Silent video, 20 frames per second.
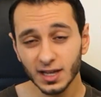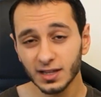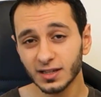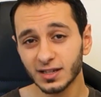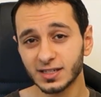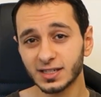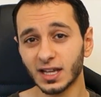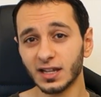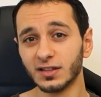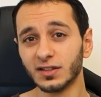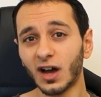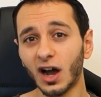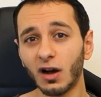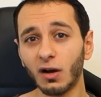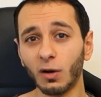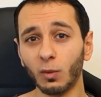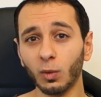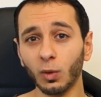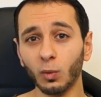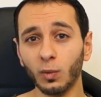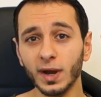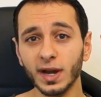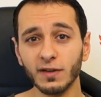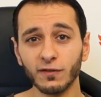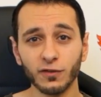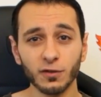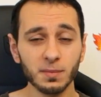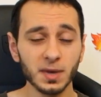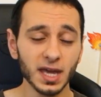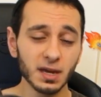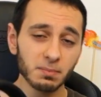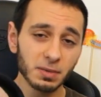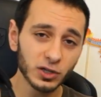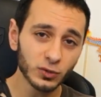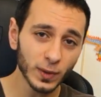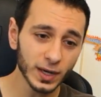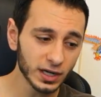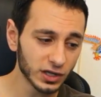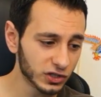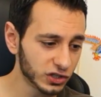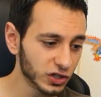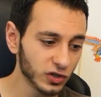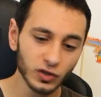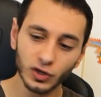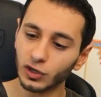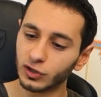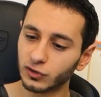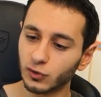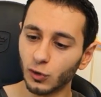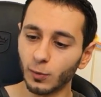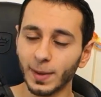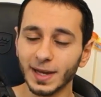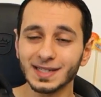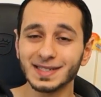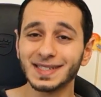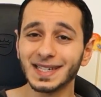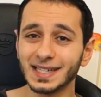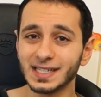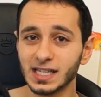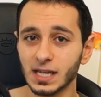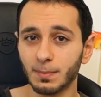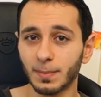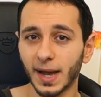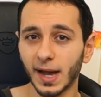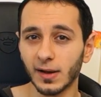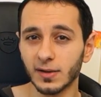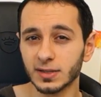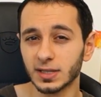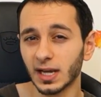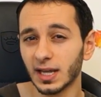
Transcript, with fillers: The Sundara will win it for me. And between the two, you're talking about £60.